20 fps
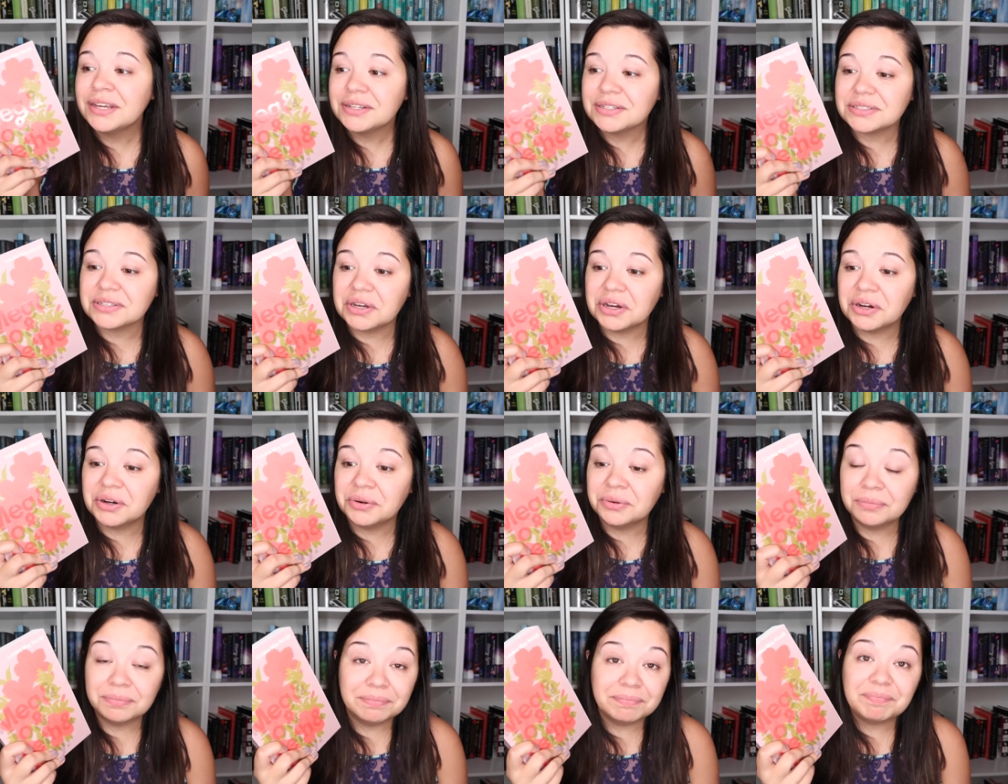
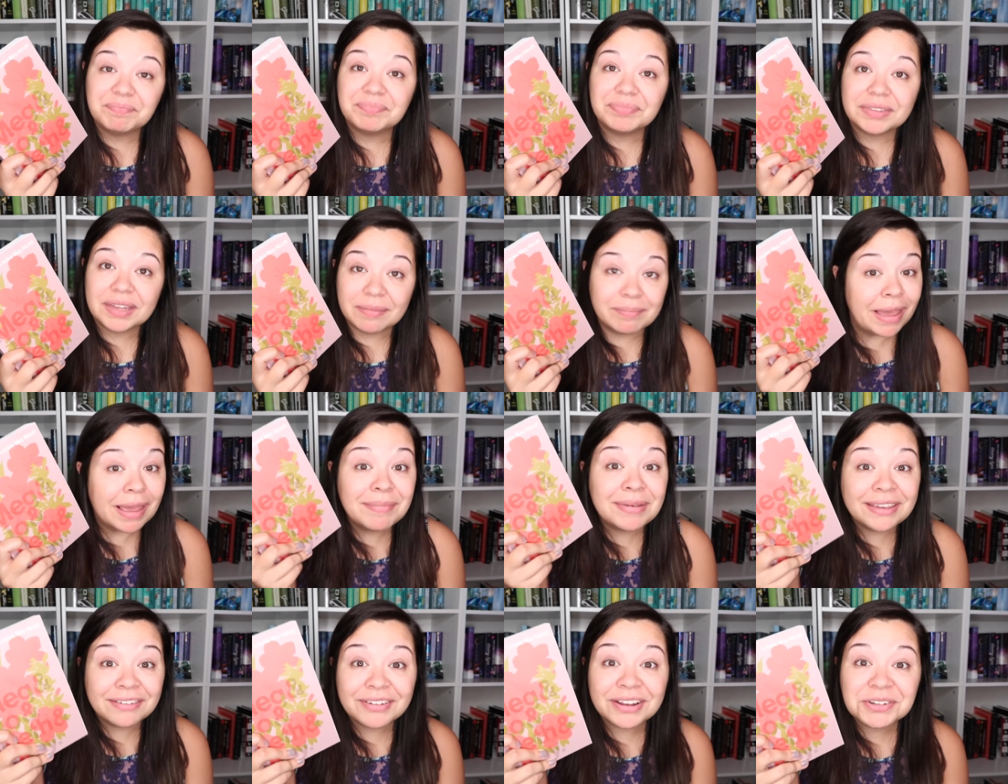so
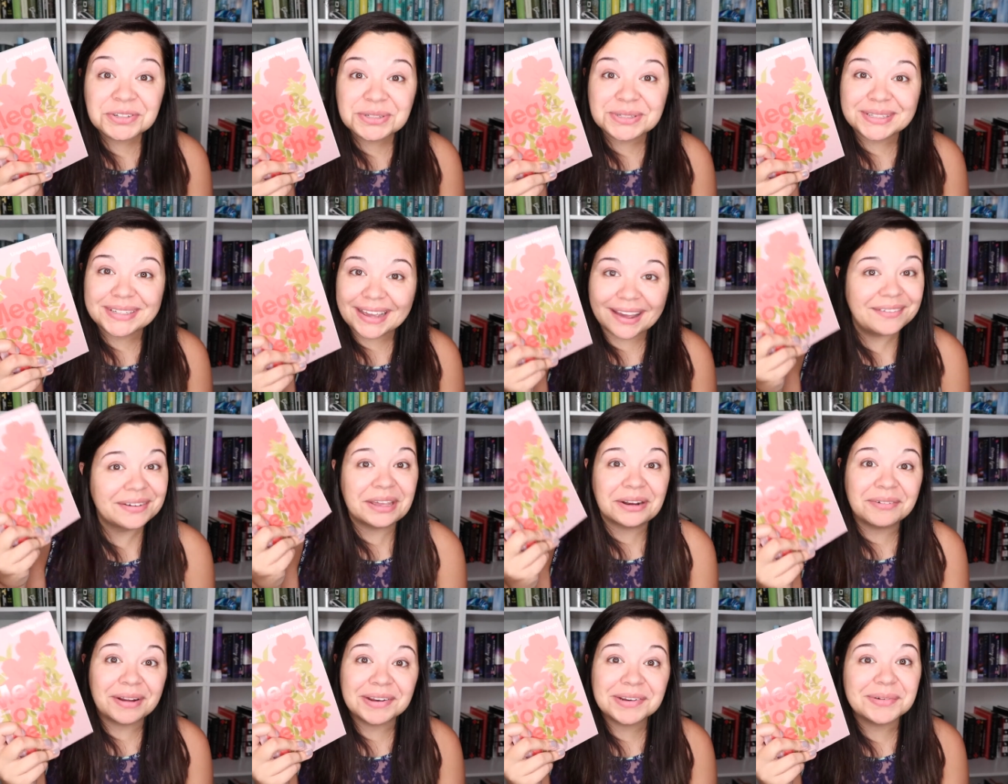maybe eventually I'll
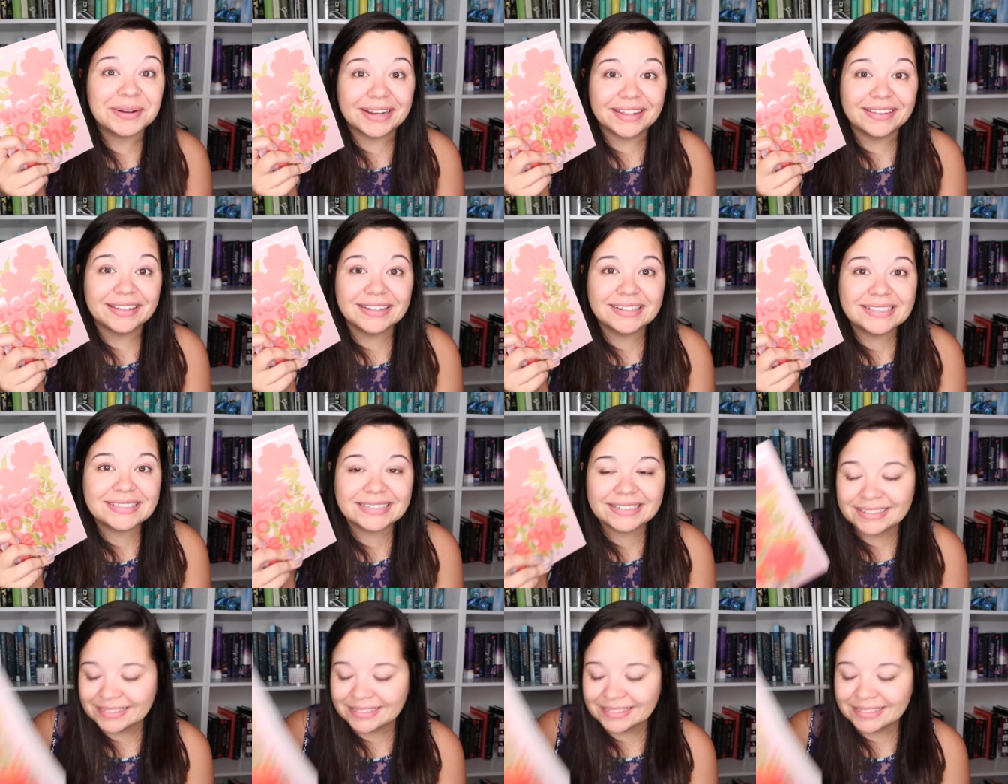get around to reading this.